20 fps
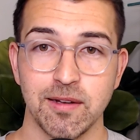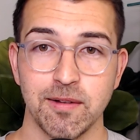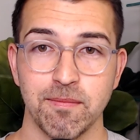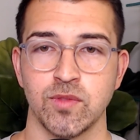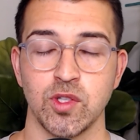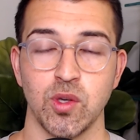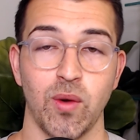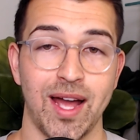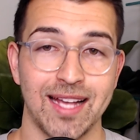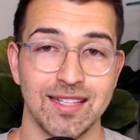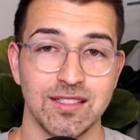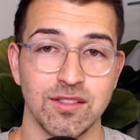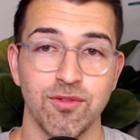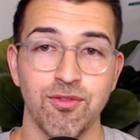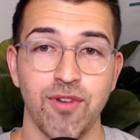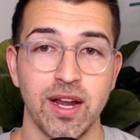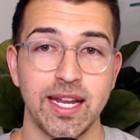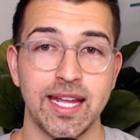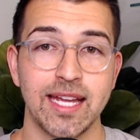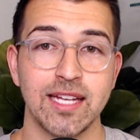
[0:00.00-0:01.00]
So as a
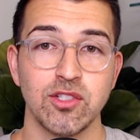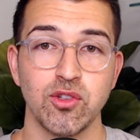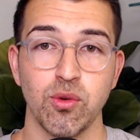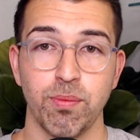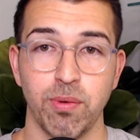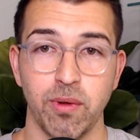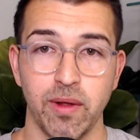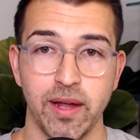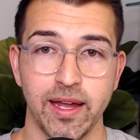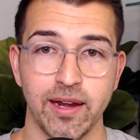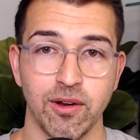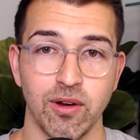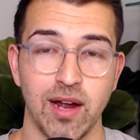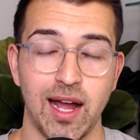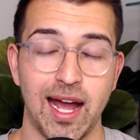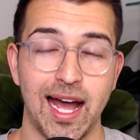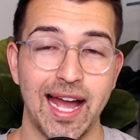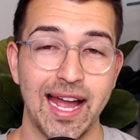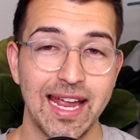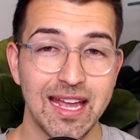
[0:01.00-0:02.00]
financial planner,
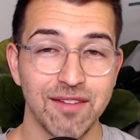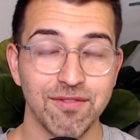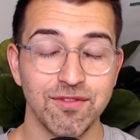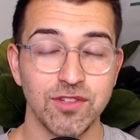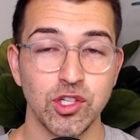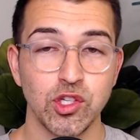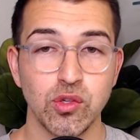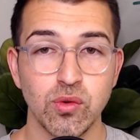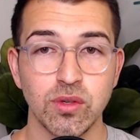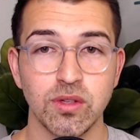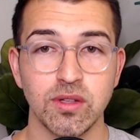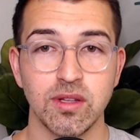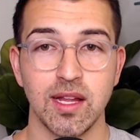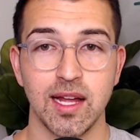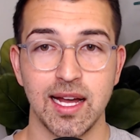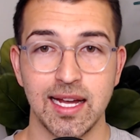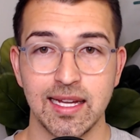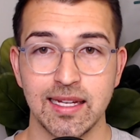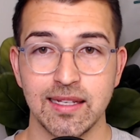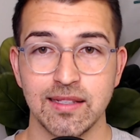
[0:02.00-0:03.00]
I have
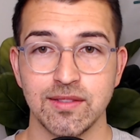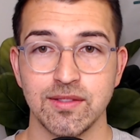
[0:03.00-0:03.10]
utilized